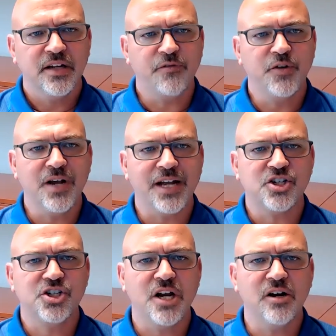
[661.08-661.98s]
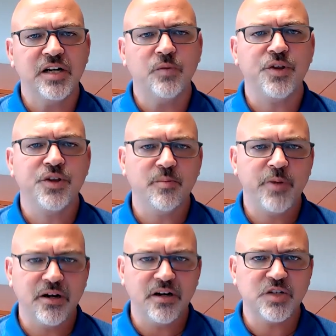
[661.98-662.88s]
if you're not sharing with your
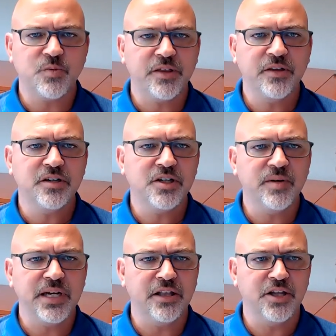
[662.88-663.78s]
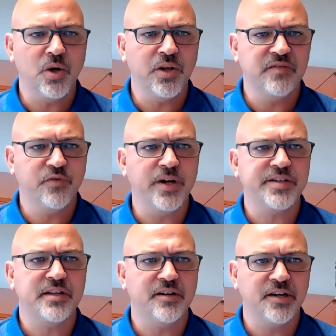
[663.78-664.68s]
parents what they're doing and the only
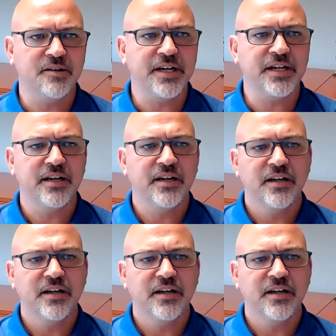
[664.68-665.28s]
voice they're hearing